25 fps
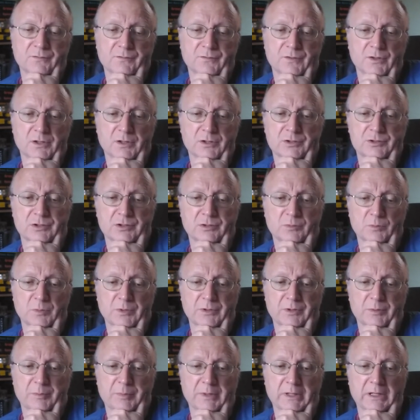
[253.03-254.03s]
version
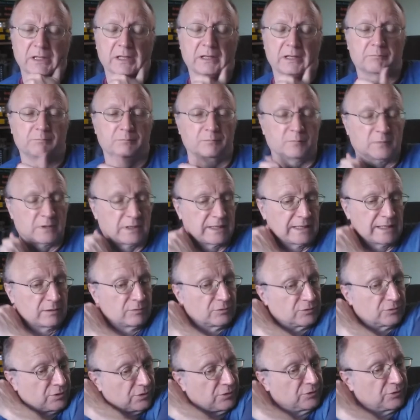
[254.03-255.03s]
with the big
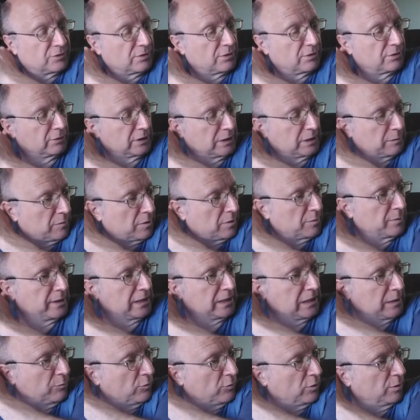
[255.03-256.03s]
counters. I thought it might
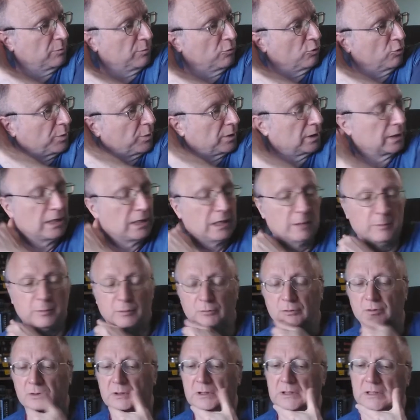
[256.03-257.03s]
make it more
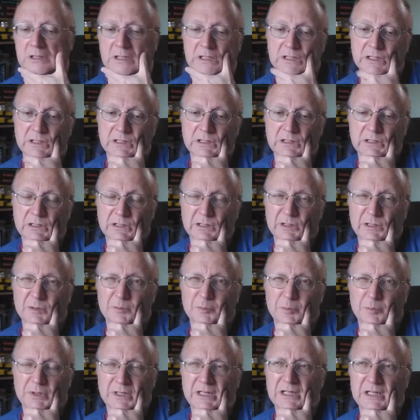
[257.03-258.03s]
playable,
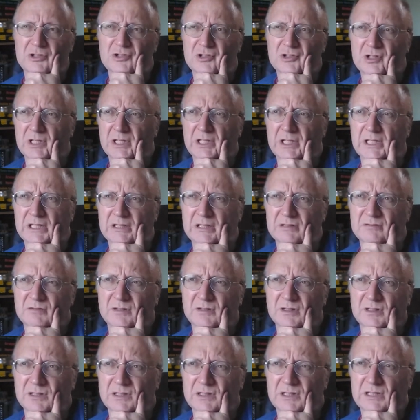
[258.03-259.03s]
but actually
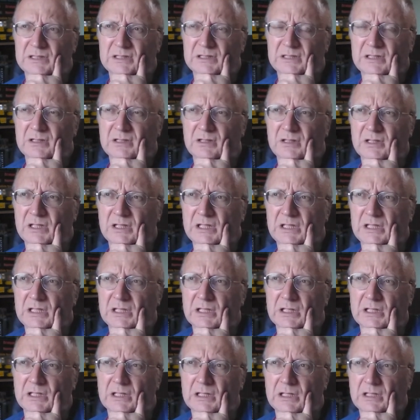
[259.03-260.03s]
I did
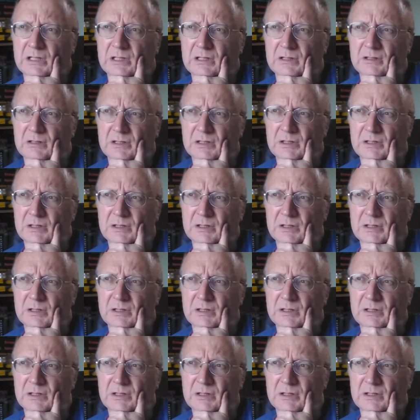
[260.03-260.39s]
the